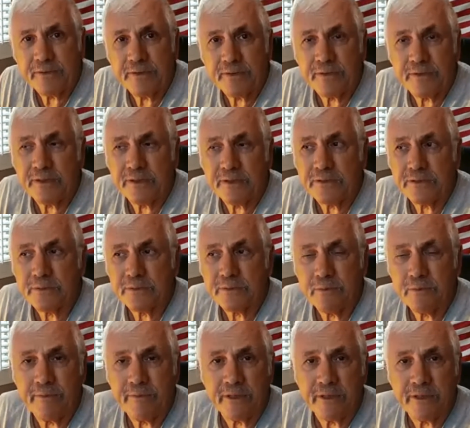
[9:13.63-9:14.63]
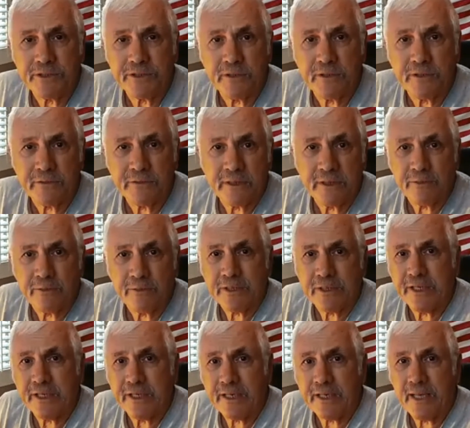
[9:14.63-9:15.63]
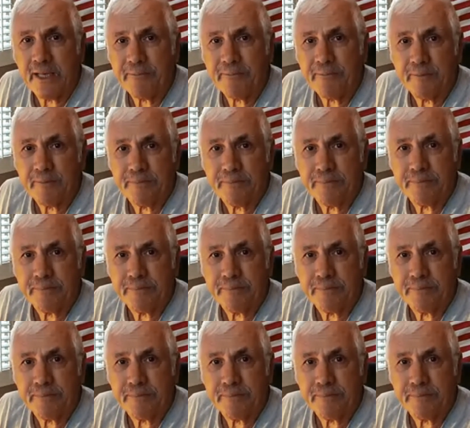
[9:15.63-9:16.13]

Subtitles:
those women and children that were kidnapped